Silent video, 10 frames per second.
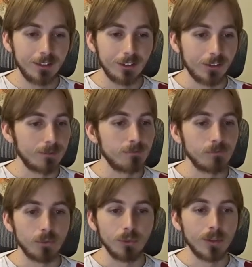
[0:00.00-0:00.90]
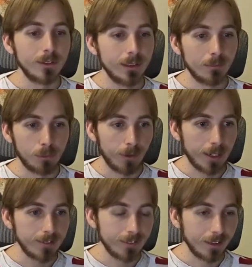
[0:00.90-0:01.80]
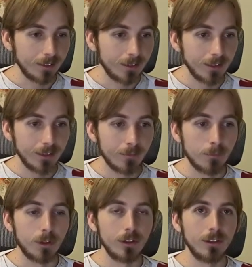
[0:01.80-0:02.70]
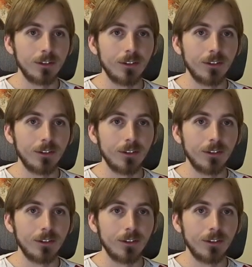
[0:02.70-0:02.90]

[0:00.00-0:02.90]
just really embracing the modern